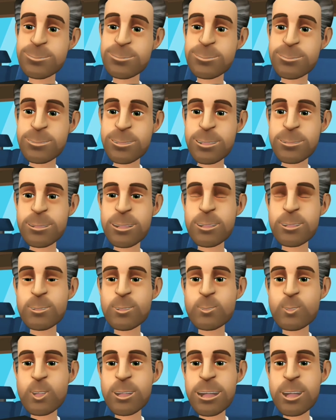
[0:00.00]
Some
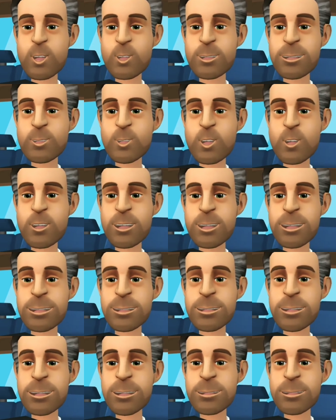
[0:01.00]
hosts will also offer
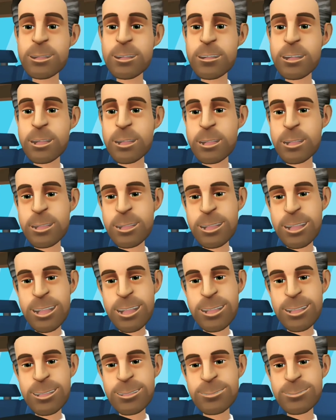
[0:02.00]
child safety
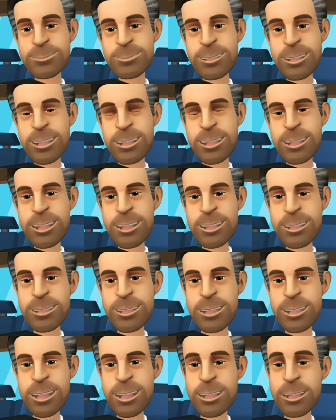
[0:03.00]
seats, additional
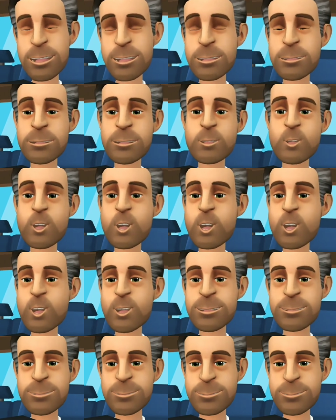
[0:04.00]
cleaning and so on.